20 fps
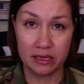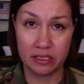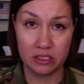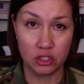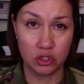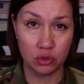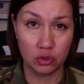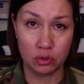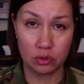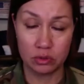
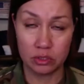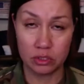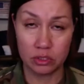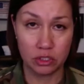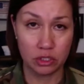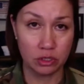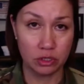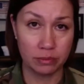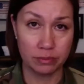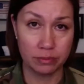control
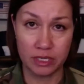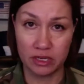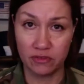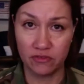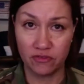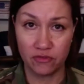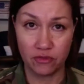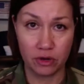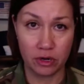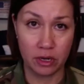deter
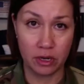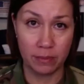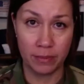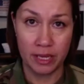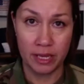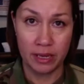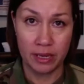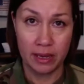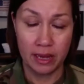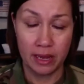me from
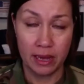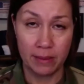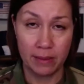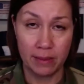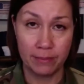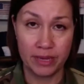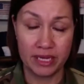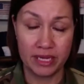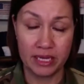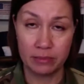
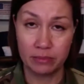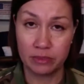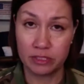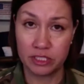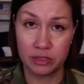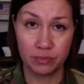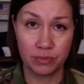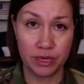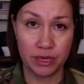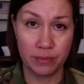being able
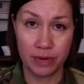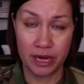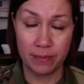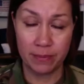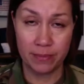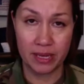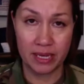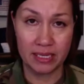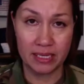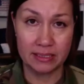to be my
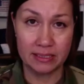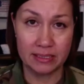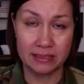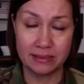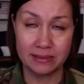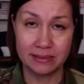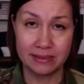best.